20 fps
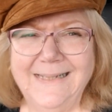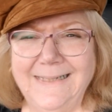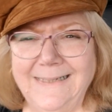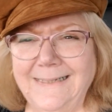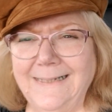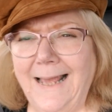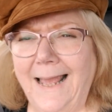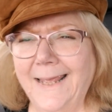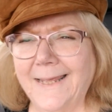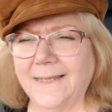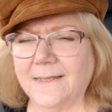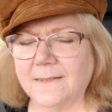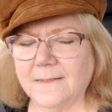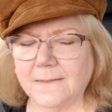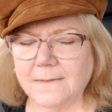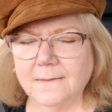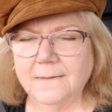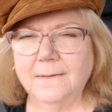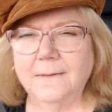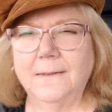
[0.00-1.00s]

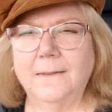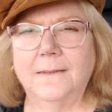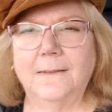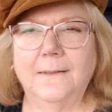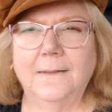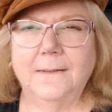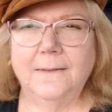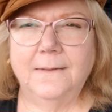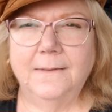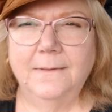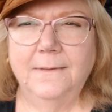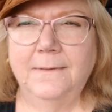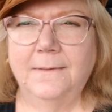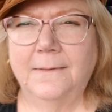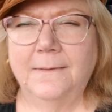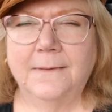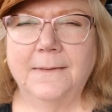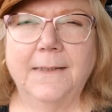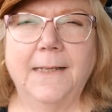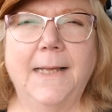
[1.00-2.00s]
Yikes. Total
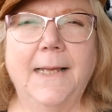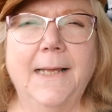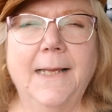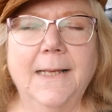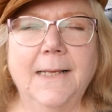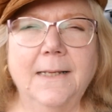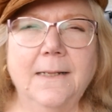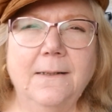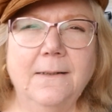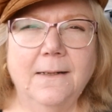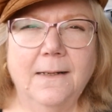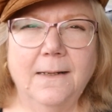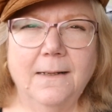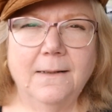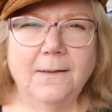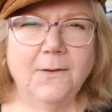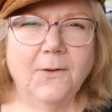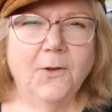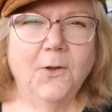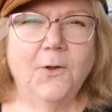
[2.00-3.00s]
jerk. And
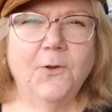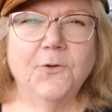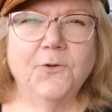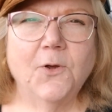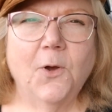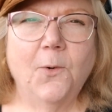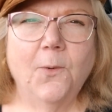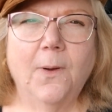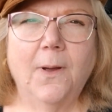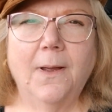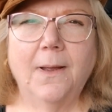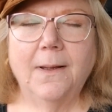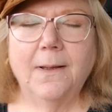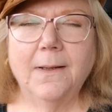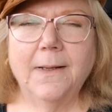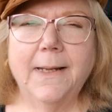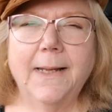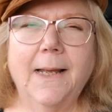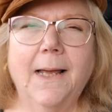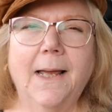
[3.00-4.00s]
uh, so
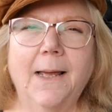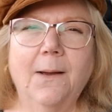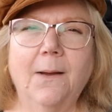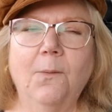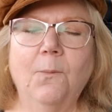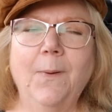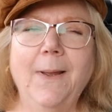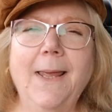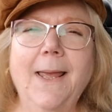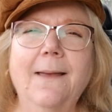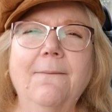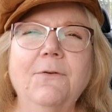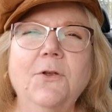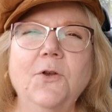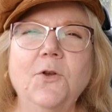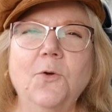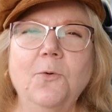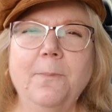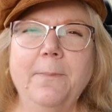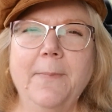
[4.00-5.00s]
we have a
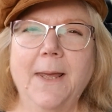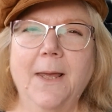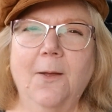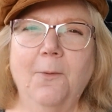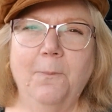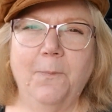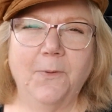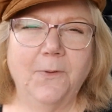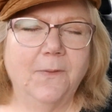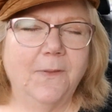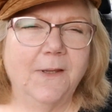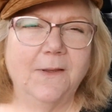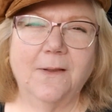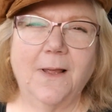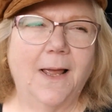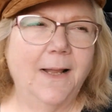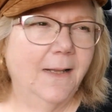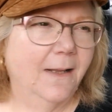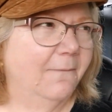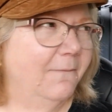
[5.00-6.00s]
new mail. These
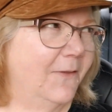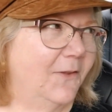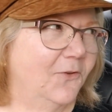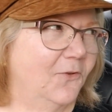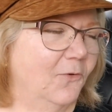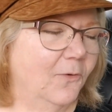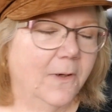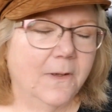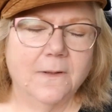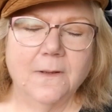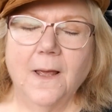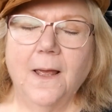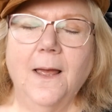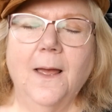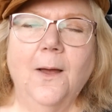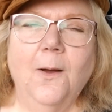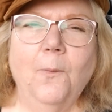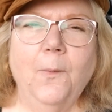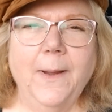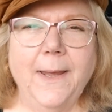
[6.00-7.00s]
I love these stories.
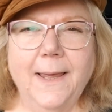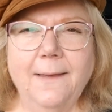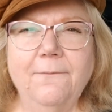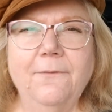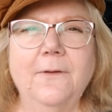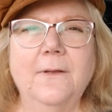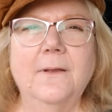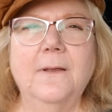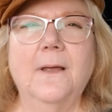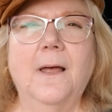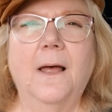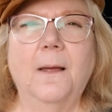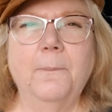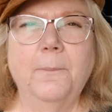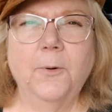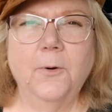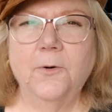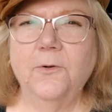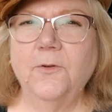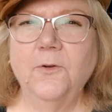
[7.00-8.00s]
We have a, a
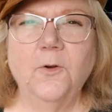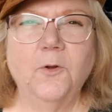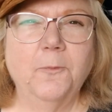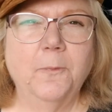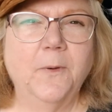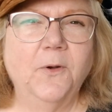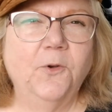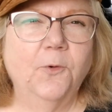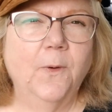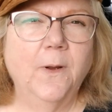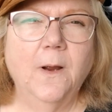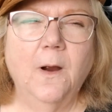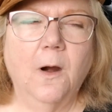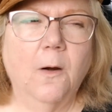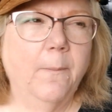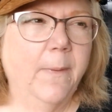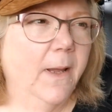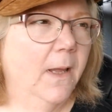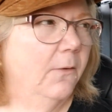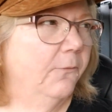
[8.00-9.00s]
person who's been doing
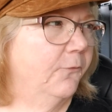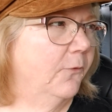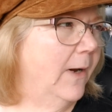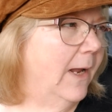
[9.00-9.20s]
our mail for